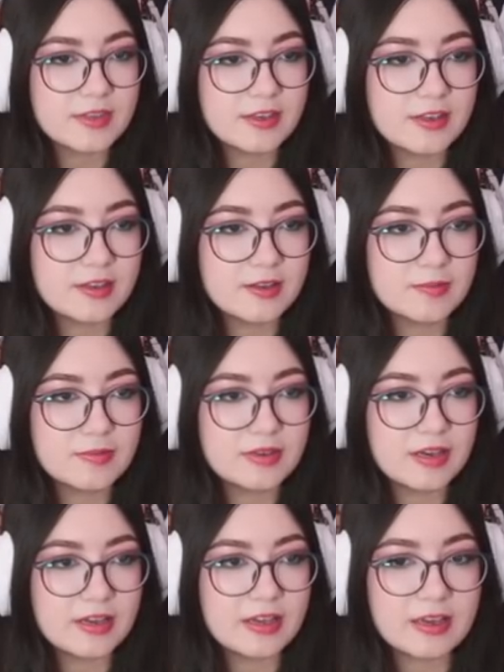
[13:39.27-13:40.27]
Um,
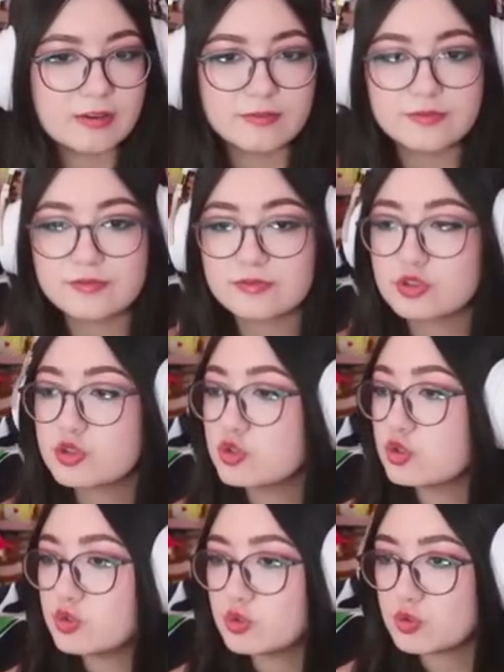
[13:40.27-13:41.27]
I have
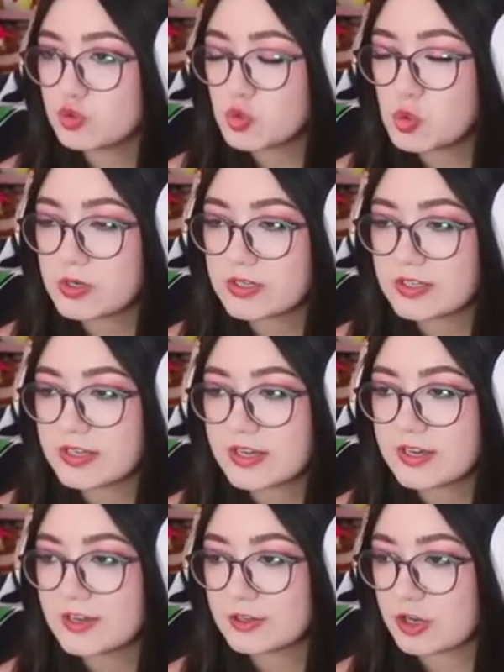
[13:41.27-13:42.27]
two
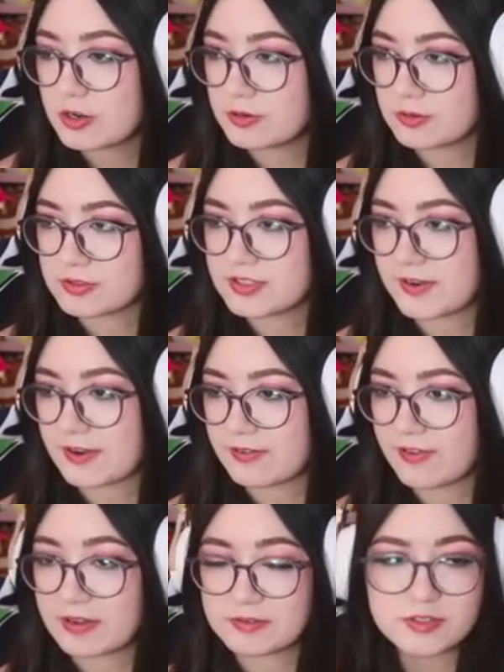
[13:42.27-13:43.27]
codes that I
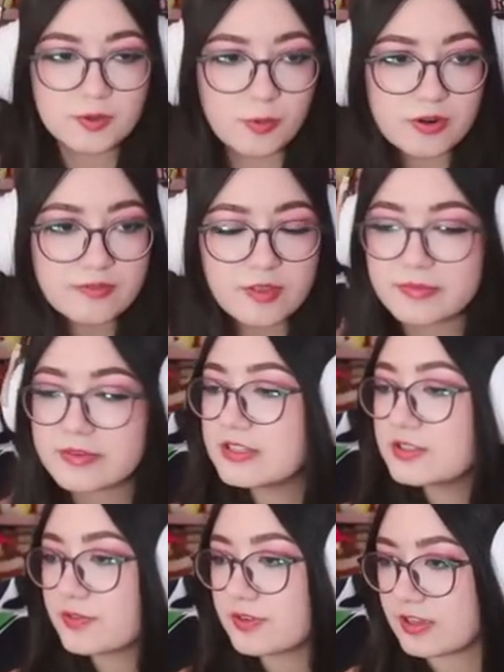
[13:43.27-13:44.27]
found. So one of them
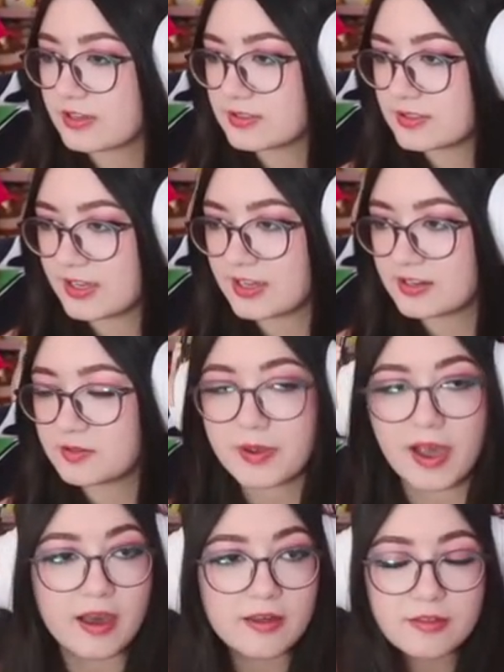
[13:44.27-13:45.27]
is for, like, a sand
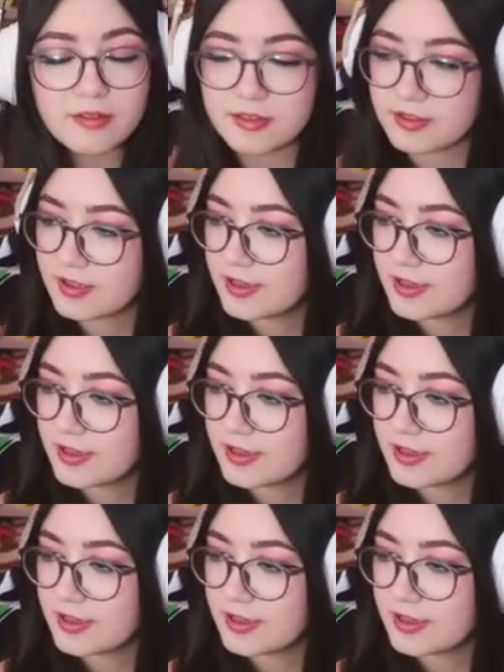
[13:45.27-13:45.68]
path.